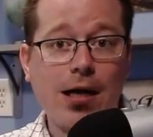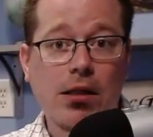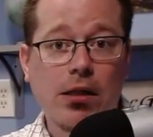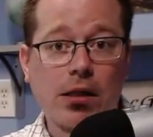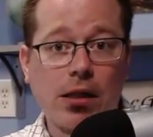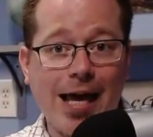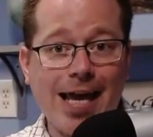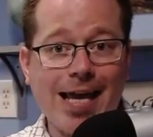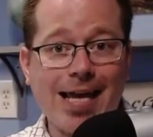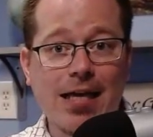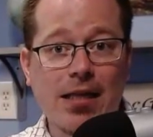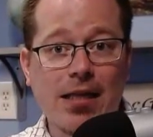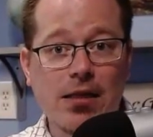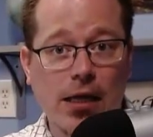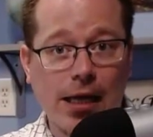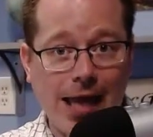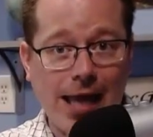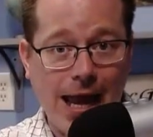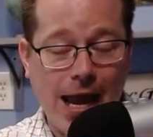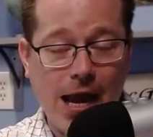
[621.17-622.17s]
like
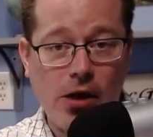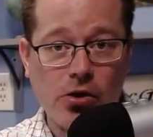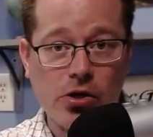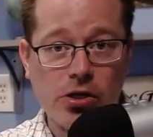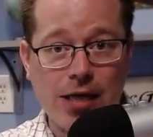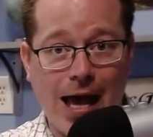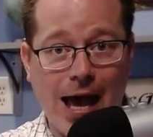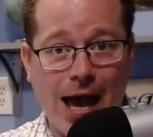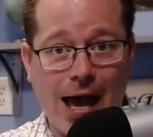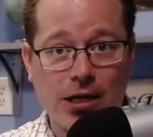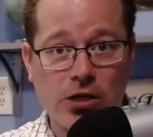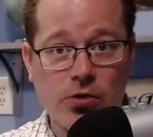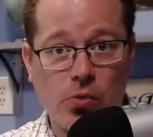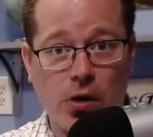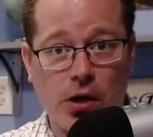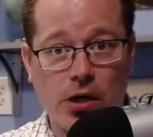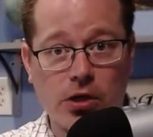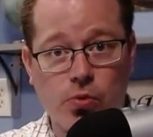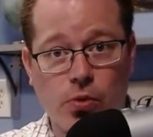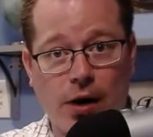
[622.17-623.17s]
the CARES Act
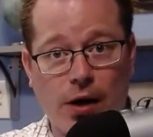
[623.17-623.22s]
was,